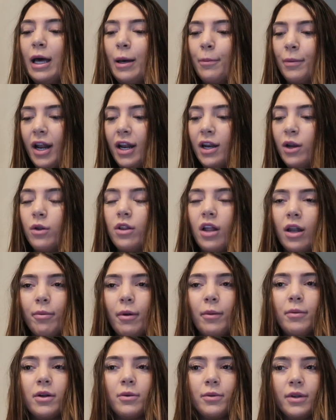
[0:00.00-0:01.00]
But I know a lot of
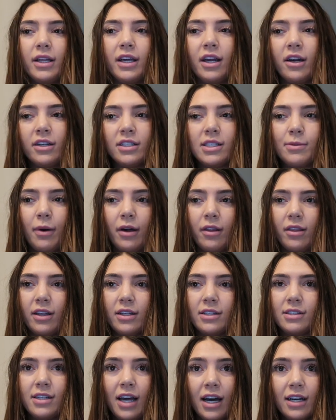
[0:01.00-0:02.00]
people are really curious about
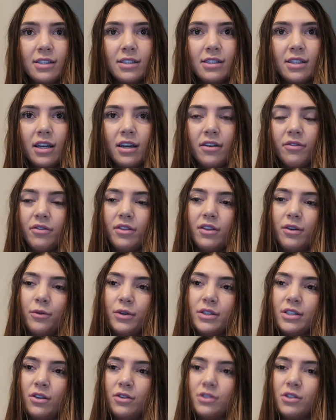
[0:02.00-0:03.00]
these tests, if the
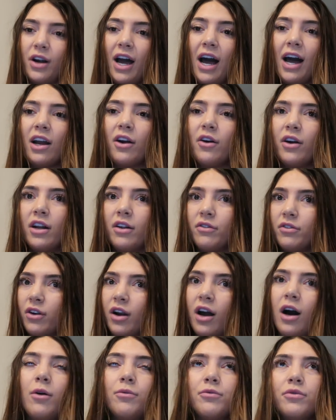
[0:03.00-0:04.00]
results are accurate, if they're
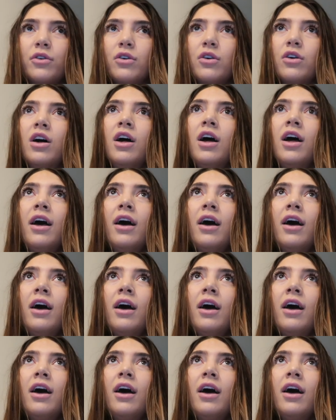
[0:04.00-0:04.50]
helpful,